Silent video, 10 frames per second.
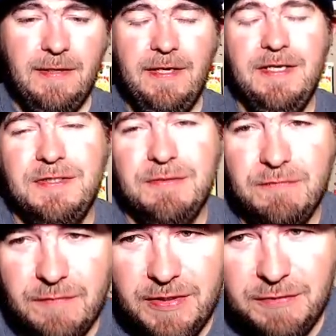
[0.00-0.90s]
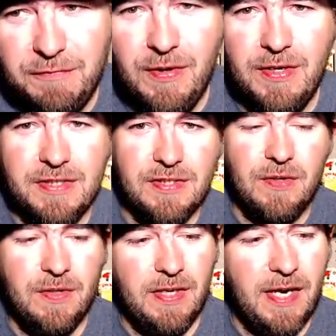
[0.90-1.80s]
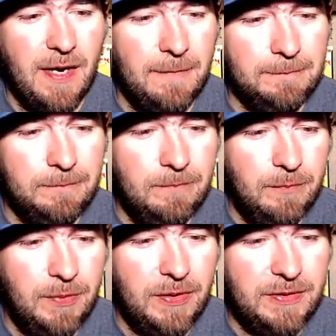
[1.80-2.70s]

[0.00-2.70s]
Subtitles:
He's funny as all get out, but